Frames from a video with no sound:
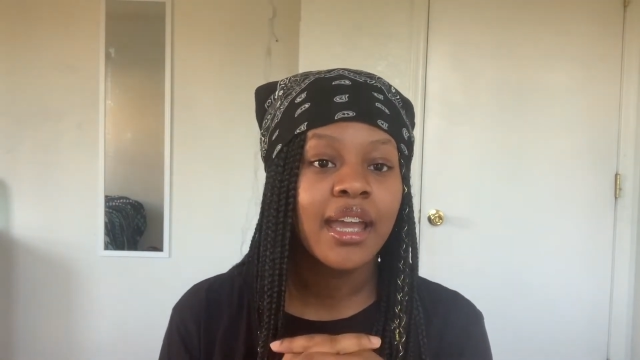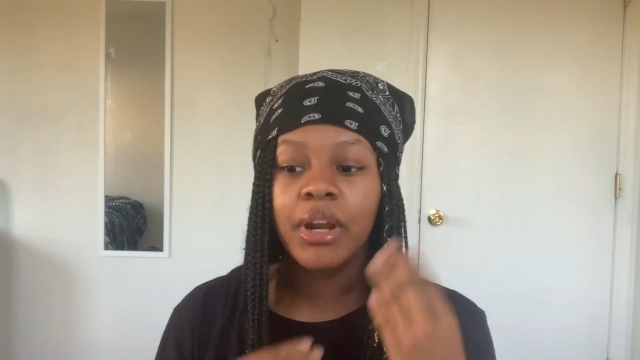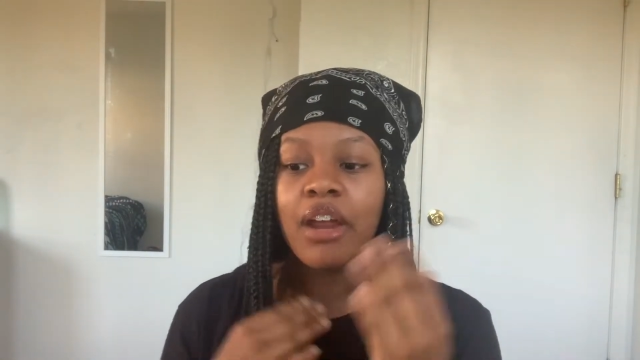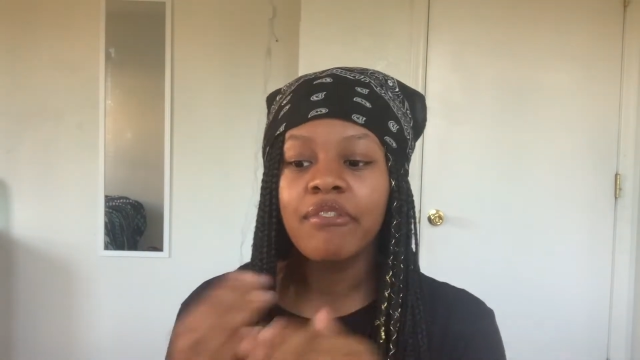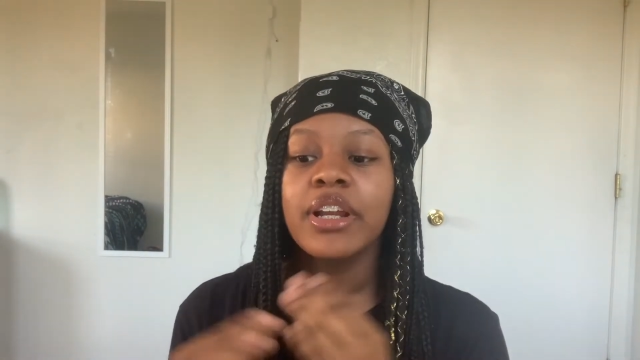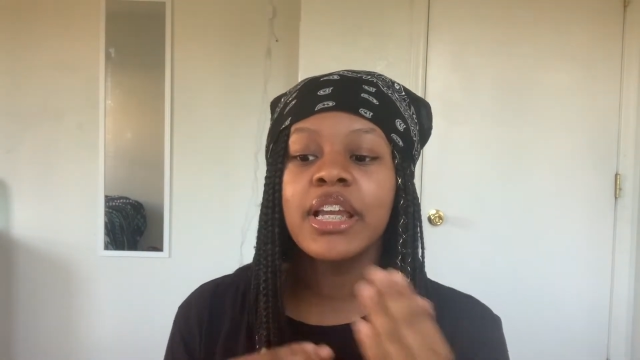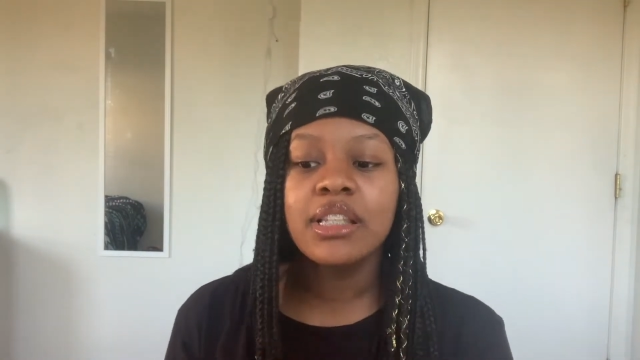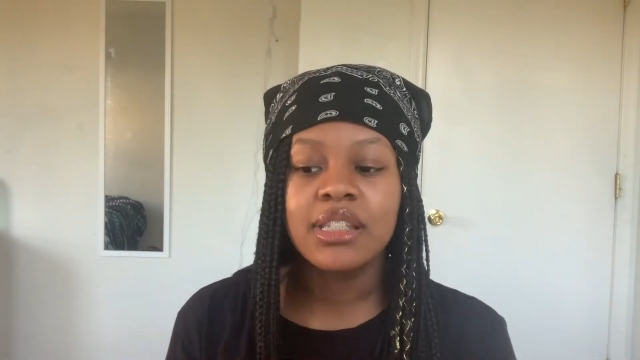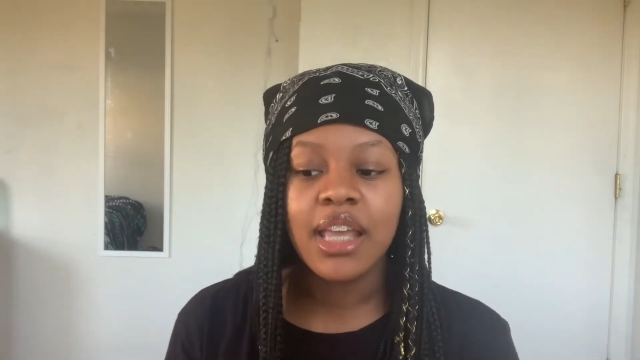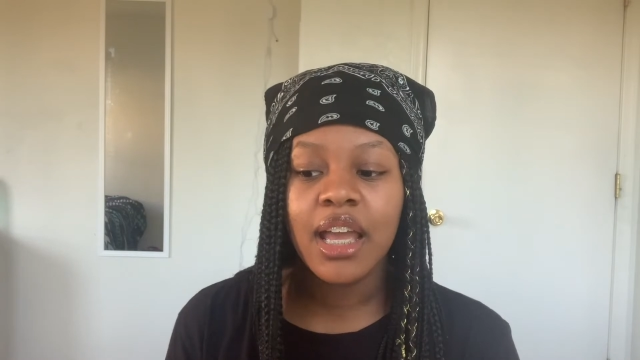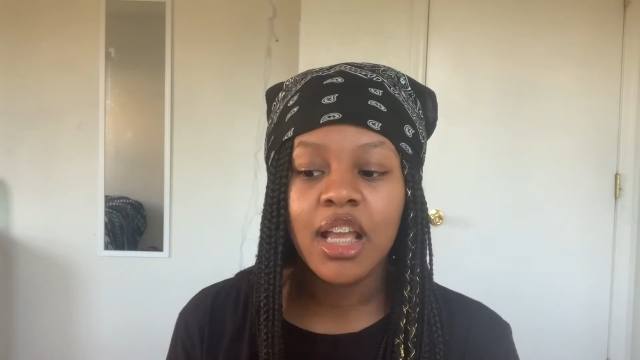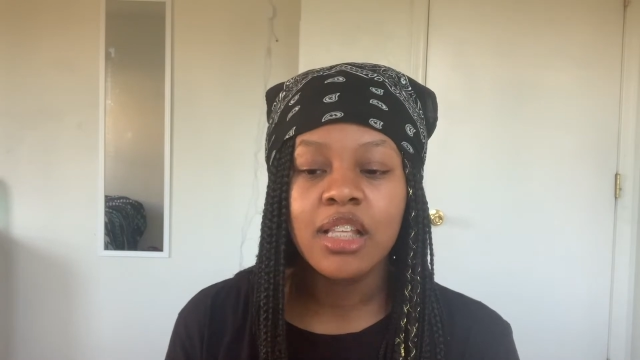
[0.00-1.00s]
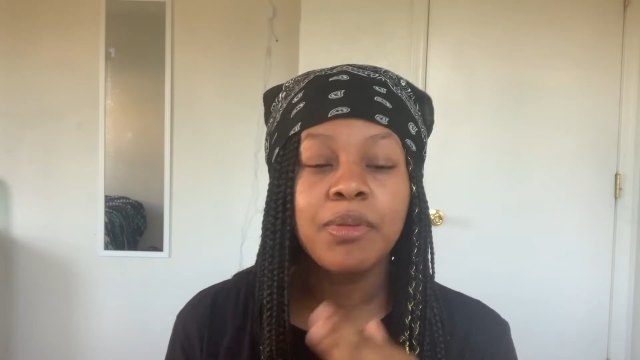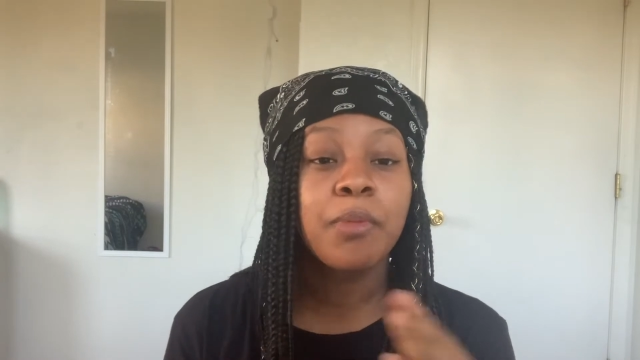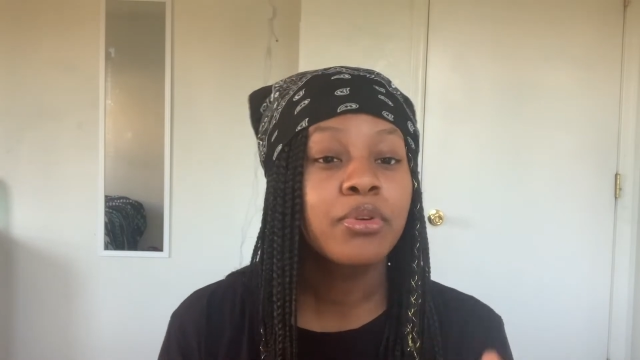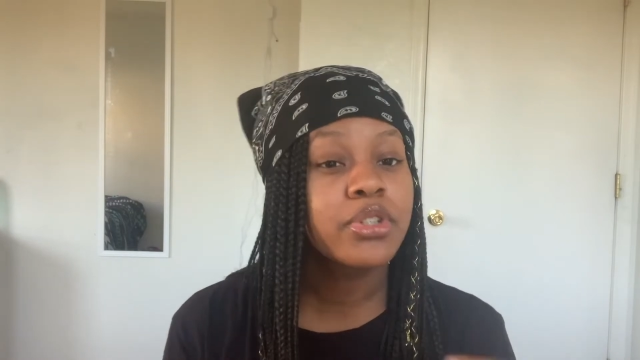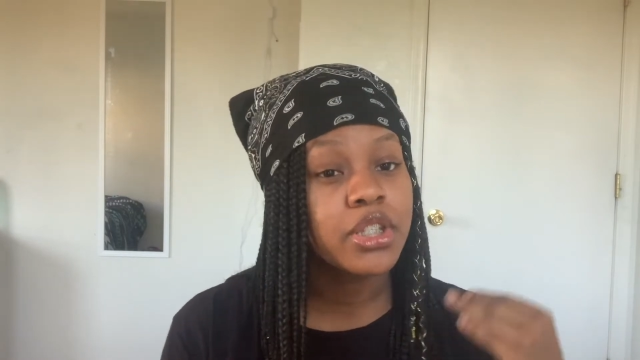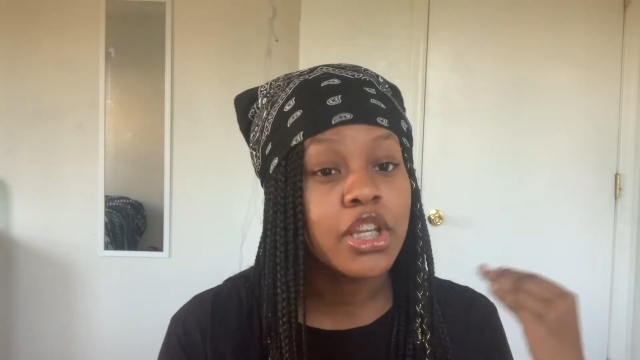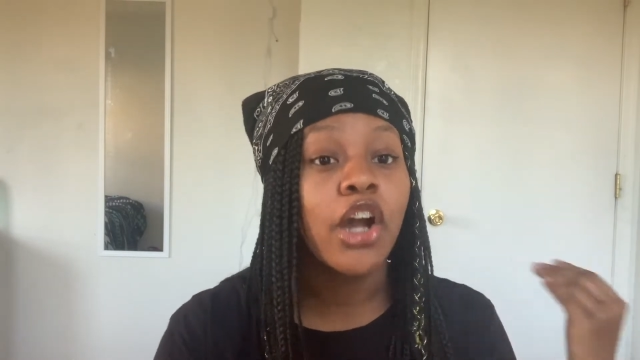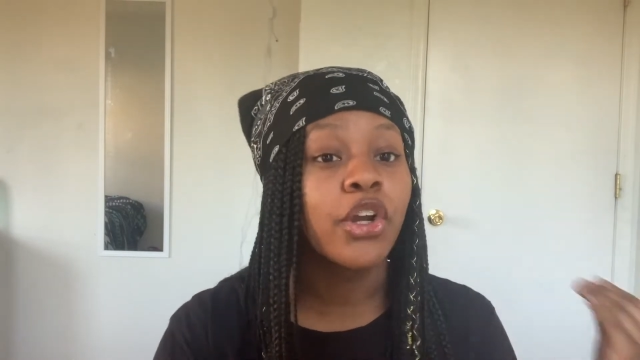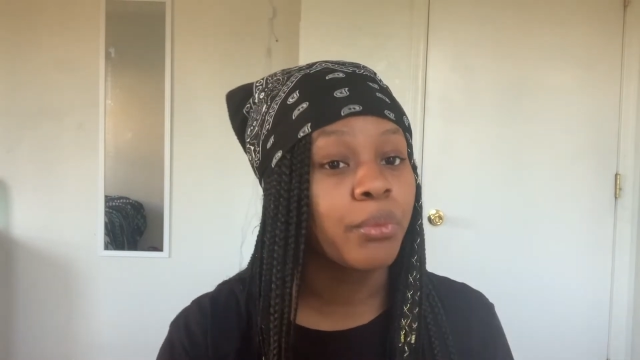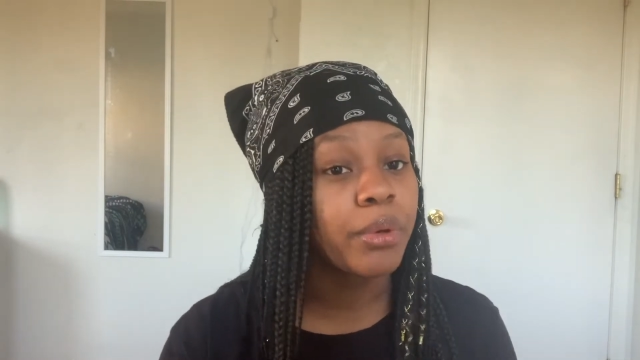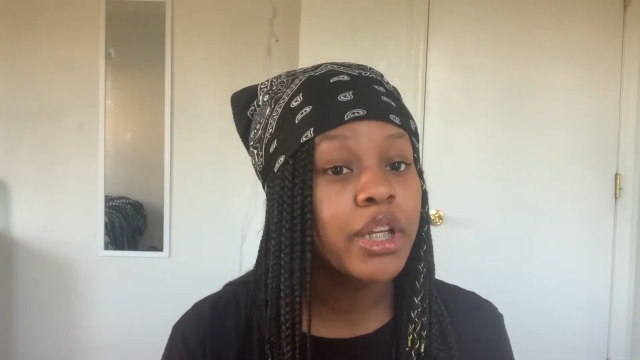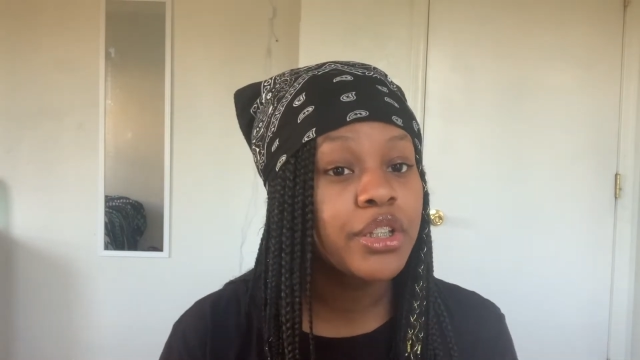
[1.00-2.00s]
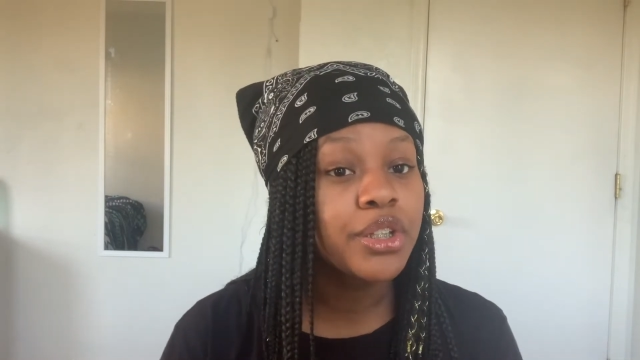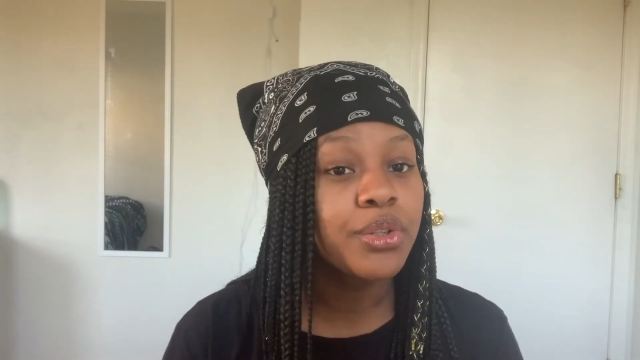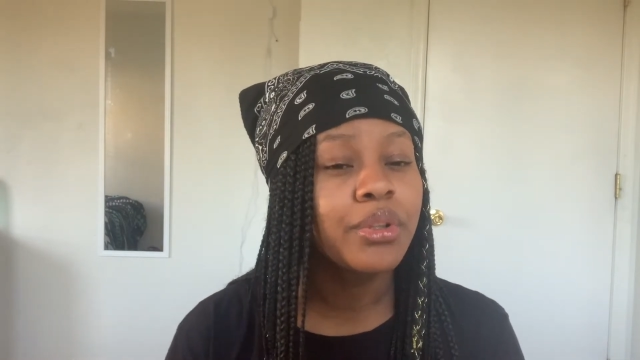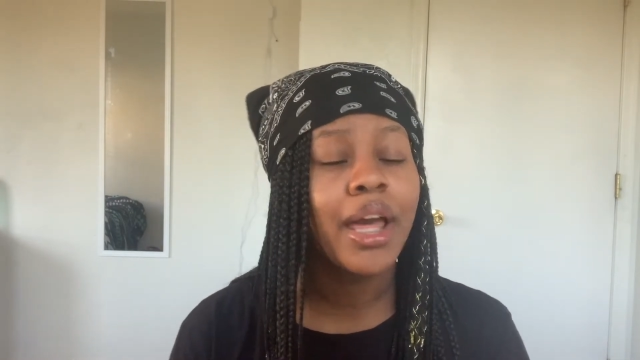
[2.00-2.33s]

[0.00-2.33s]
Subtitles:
Whatever he says, people just agree to.